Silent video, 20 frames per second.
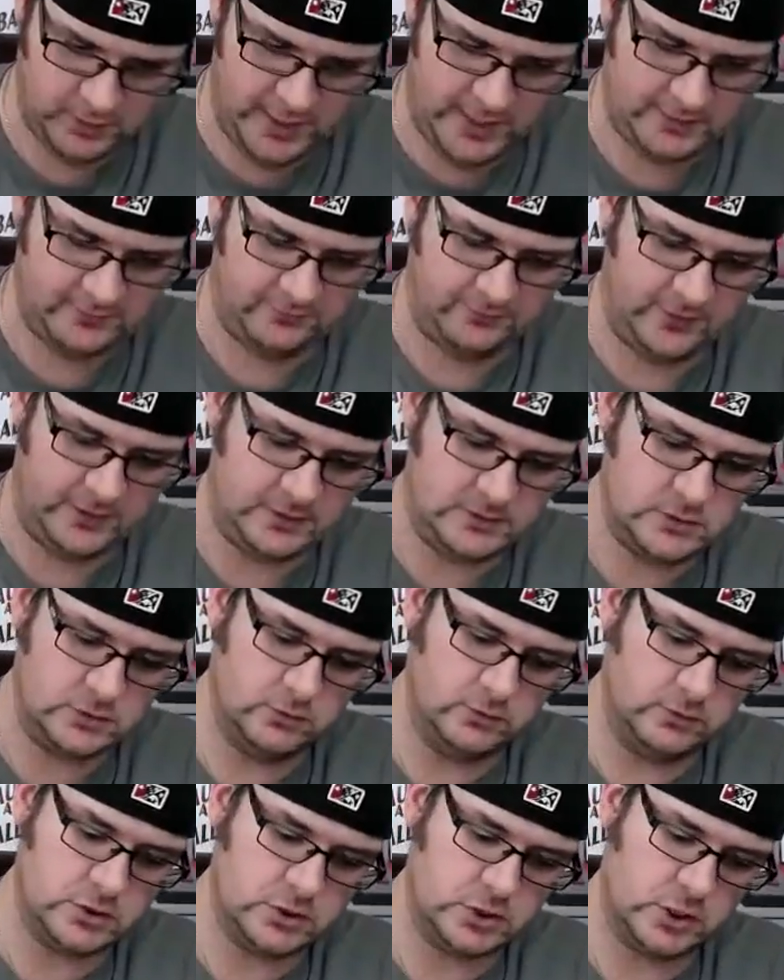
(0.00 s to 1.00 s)
fig too. Let's
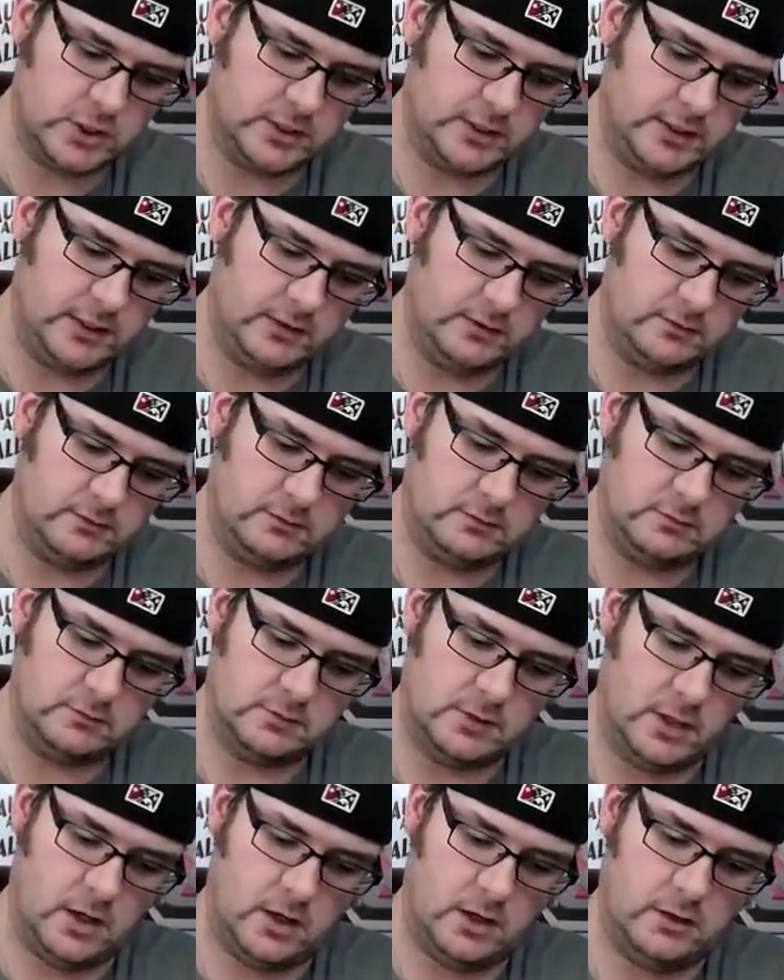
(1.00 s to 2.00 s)
check it out. Oh,
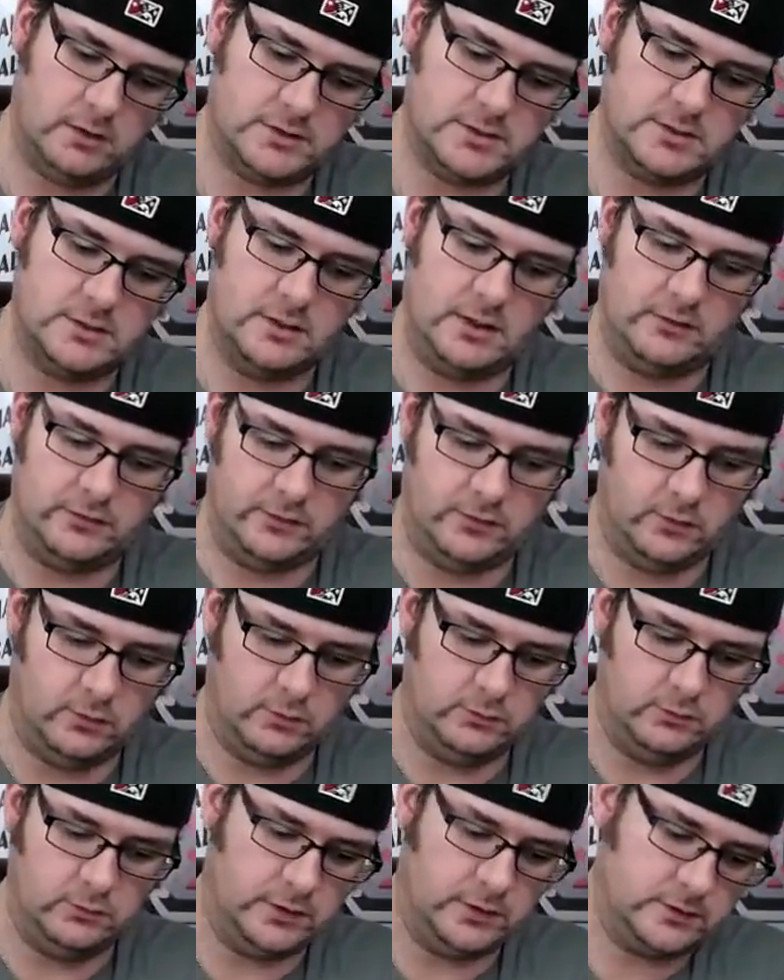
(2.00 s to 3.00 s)
let's see how the gold
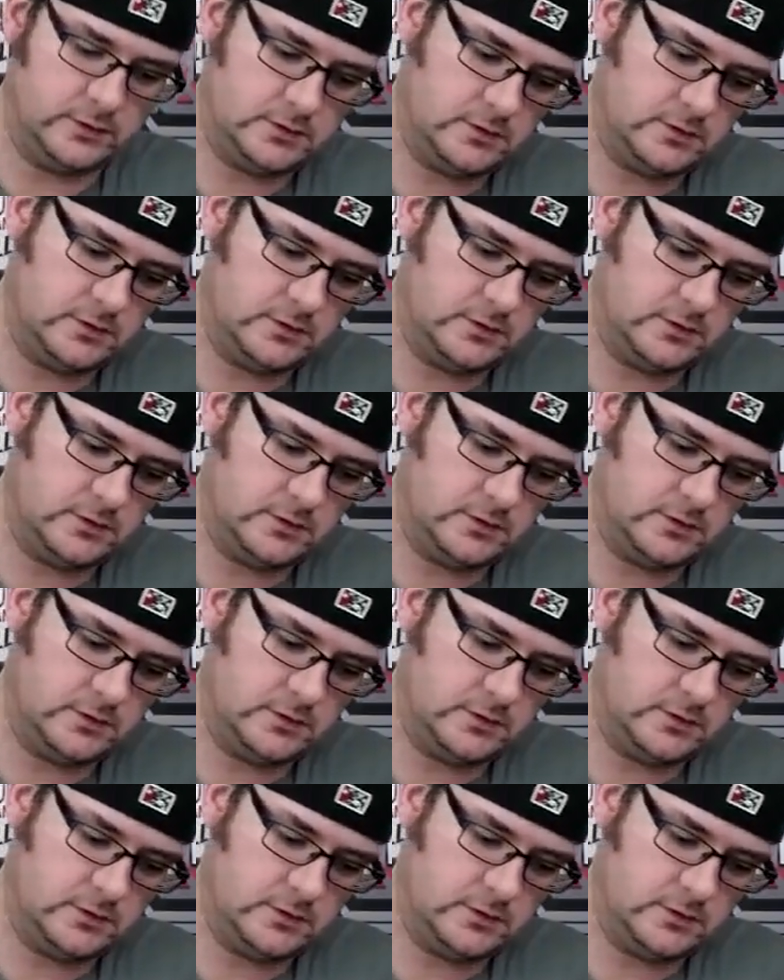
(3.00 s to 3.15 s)
looks.